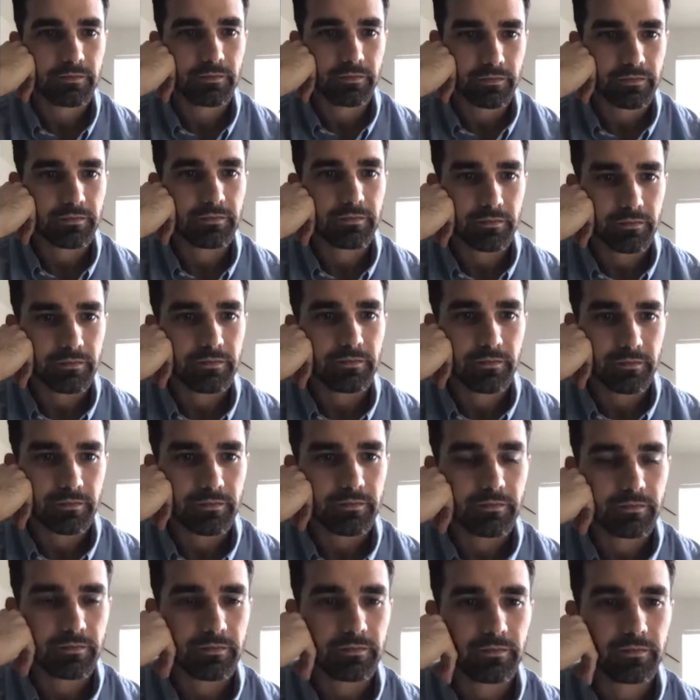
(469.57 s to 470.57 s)

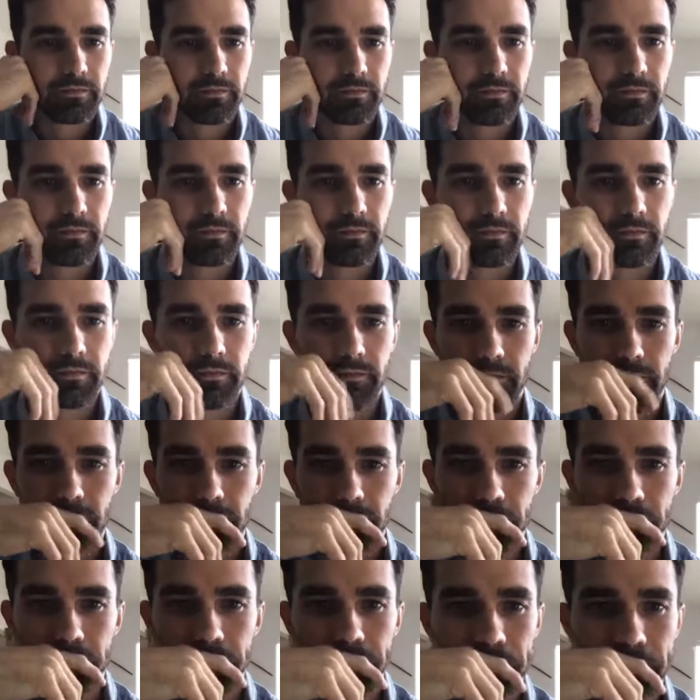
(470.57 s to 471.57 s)

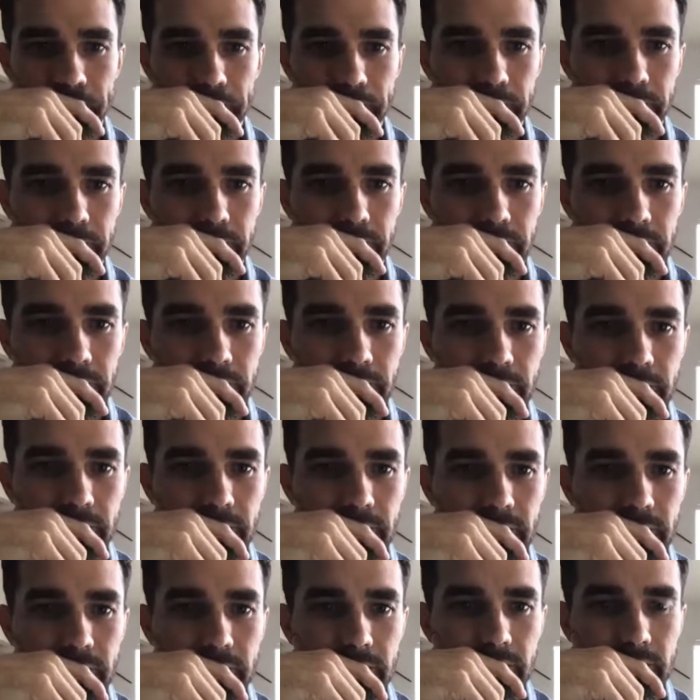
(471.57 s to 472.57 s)

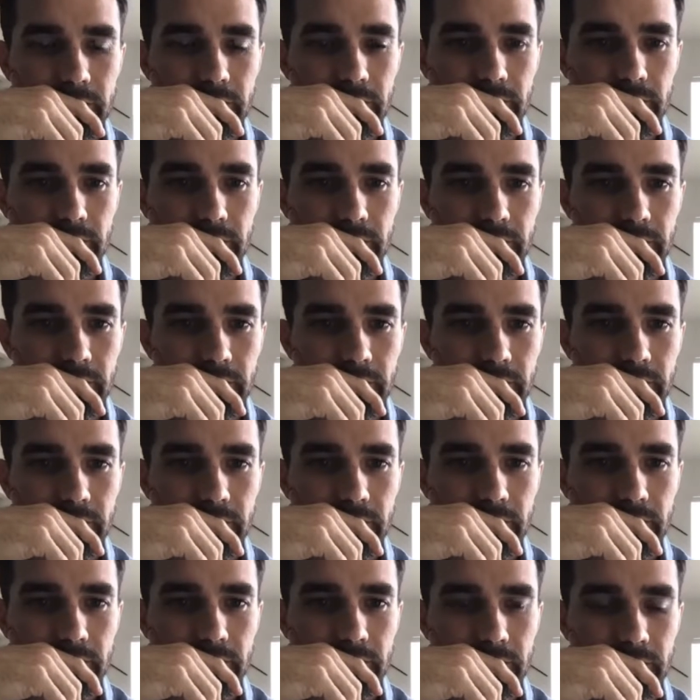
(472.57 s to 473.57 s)

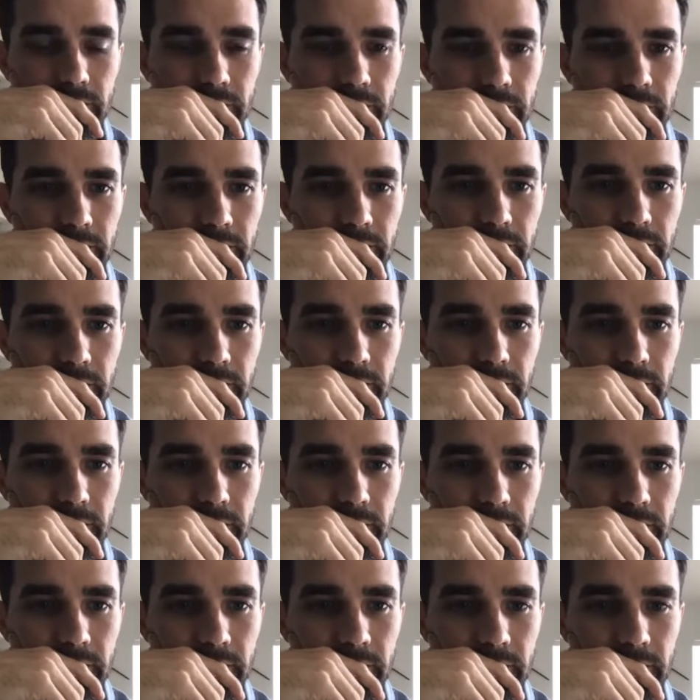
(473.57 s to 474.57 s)

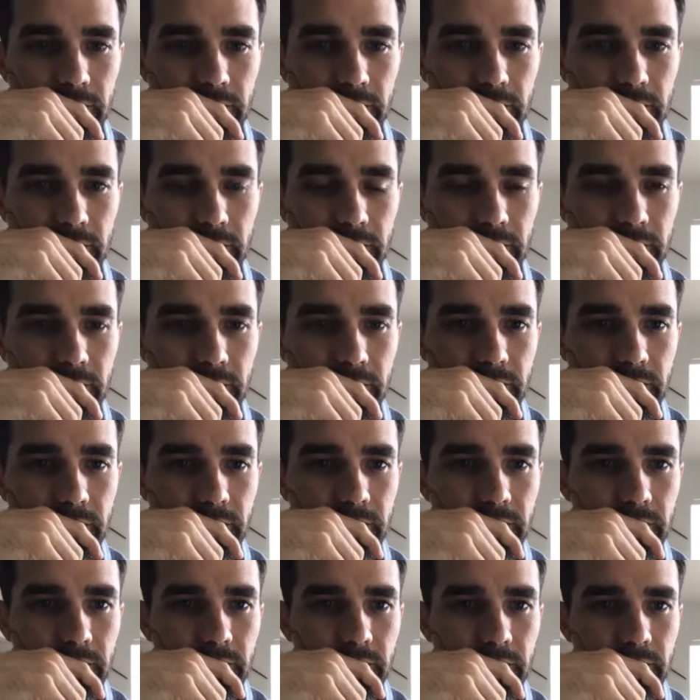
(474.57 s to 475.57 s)

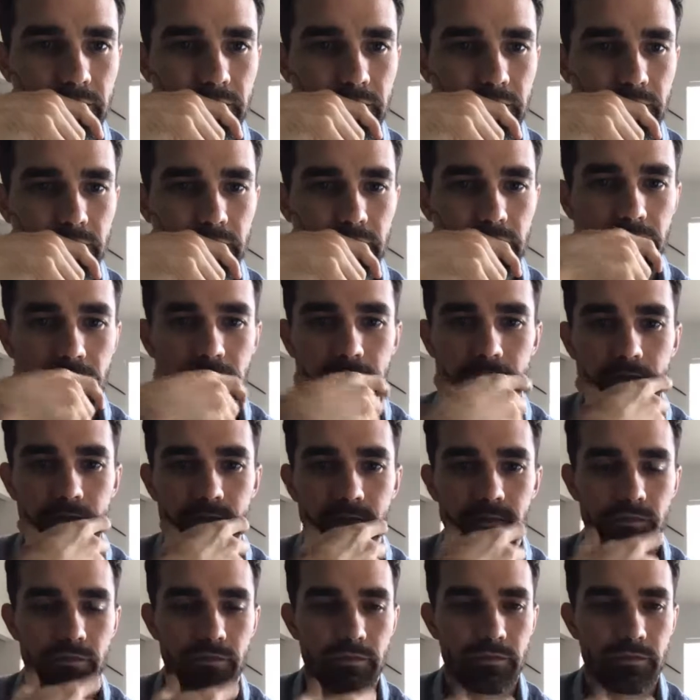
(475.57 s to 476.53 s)
[no speech]